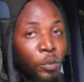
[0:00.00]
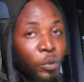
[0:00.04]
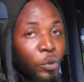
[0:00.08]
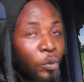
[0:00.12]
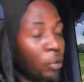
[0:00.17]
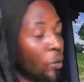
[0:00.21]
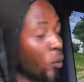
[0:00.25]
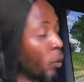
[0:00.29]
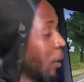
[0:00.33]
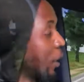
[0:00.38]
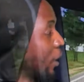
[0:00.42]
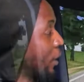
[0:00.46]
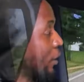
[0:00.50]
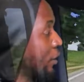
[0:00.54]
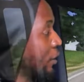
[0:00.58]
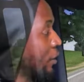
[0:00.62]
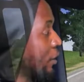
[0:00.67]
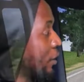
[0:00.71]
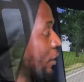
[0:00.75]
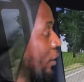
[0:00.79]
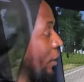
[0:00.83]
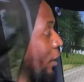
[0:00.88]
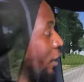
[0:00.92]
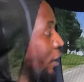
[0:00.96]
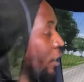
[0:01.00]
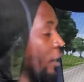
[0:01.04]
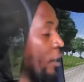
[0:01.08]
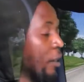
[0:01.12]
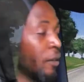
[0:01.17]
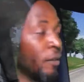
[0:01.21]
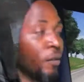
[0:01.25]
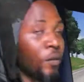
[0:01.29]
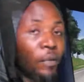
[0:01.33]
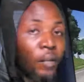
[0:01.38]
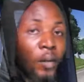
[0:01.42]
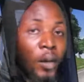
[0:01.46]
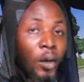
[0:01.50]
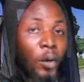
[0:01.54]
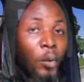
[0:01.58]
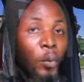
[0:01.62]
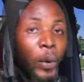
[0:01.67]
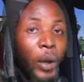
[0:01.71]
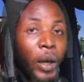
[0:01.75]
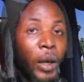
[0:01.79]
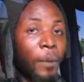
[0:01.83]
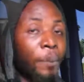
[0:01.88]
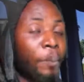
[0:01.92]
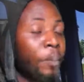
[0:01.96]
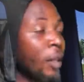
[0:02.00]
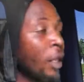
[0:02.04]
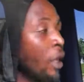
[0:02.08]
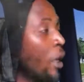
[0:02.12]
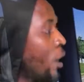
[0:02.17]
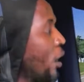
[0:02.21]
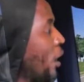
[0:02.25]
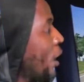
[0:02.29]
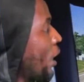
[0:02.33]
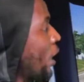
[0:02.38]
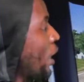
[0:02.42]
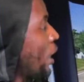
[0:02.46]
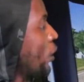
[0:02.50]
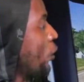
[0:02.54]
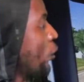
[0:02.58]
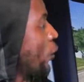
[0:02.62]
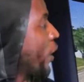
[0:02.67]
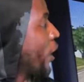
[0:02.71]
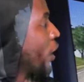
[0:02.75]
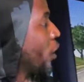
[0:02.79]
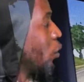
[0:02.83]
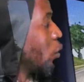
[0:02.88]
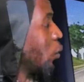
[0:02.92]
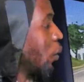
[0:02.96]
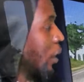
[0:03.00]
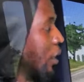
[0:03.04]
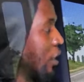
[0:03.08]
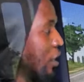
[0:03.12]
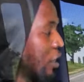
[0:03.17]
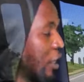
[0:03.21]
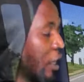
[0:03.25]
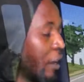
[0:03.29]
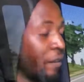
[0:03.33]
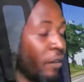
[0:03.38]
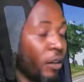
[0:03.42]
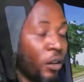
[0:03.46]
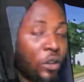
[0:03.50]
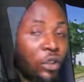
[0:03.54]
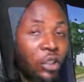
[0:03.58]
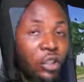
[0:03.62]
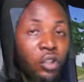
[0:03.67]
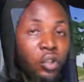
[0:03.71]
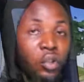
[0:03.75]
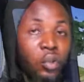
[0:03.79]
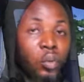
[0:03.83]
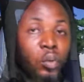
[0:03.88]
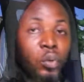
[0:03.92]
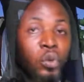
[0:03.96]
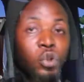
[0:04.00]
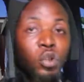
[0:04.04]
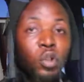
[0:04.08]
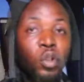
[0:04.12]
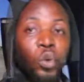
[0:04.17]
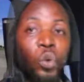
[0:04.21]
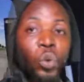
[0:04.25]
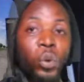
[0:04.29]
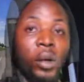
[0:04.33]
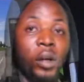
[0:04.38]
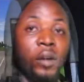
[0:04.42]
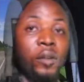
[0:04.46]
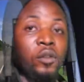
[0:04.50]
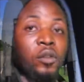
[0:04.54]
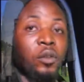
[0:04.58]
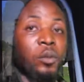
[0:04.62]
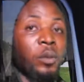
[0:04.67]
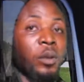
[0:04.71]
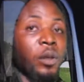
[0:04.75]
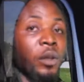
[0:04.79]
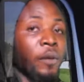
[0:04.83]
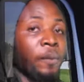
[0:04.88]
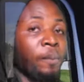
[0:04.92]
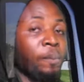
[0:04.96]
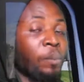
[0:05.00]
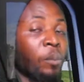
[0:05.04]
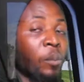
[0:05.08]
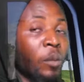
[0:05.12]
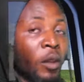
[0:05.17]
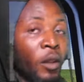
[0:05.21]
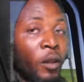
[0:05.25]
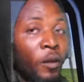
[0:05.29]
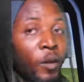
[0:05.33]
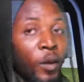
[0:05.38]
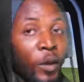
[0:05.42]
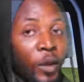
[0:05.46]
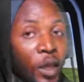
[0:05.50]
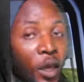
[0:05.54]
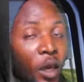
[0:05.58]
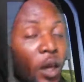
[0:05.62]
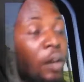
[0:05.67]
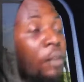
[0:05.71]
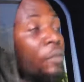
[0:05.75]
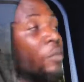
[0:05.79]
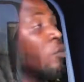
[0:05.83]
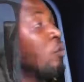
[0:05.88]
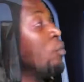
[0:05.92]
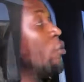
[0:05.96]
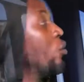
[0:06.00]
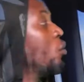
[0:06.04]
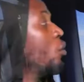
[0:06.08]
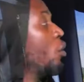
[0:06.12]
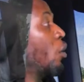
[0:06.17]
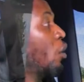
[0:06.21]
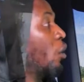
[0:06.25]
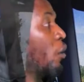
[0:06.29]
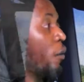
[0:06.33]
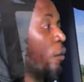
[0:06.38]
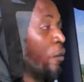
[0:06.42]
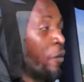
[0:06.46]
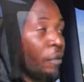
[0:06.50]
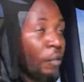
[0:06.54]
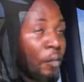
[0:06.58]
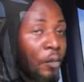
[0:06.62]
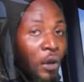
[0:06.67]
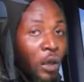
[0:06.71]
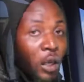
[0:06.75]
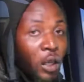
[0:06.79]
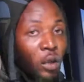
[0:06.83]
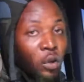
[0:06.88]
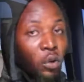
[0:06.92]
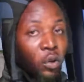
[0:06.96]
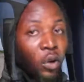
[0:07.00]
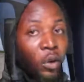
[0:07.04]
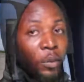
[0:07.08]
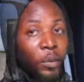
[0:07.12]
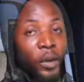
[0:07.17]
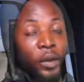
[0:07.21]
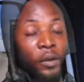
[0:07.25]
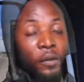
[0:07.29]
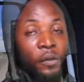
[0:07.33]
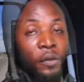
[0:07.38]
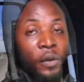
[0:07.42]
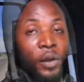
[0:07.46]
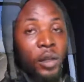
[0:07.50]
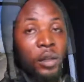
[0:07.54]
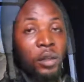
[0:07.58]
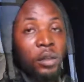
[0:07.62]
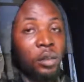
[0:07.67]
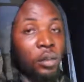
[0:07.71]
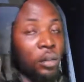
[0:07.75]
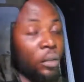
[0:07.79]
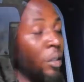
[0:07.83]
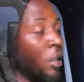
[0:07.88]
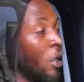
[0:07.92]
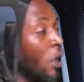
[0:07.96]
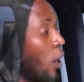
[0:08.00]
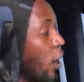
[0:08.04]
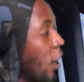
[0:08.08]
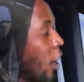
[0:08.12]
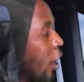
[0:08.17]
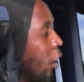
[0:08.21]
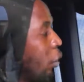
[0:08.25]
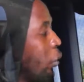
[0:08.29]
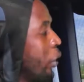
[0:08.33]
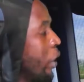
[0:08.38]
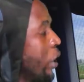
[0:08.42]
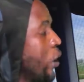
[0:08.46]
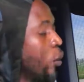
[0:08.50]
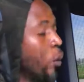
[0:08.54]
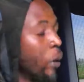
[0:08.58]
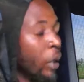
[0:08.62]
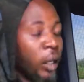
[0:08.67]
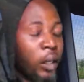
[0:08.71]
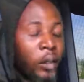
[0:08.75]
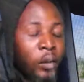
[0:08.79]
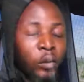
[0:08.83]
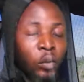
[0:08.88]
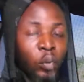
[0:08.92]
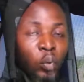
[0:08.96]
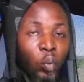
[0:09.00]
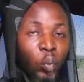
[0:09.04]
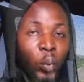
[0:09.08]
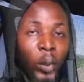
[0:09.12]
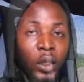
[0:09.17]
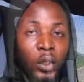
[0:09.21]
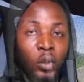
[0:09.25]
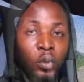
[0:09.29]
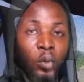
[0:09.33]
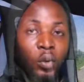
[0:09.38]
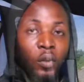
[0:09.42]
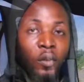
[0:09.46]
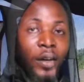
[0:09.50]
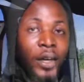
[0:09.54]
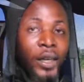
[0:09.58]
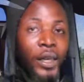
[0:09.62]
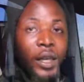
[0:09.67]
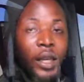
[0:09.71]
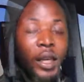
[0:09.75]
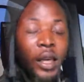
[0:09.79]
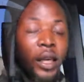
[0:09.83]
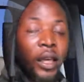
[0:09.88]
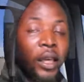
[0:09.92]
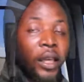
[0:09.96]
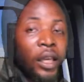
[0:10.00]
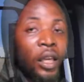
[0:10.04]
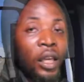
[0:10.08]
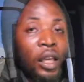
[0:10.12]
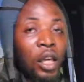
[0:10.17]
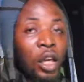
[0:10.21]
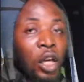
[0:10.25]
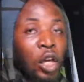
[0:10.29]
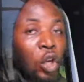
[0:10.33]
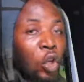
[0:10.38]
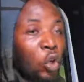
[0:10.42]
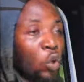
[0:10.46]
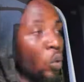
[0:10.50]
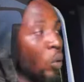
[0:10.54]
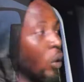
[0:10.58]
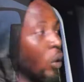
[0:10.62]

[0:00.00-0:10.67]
you can see it very well. And when you are driving on this road, you have to be careful of incoming vehicle. And when you want to overtake, you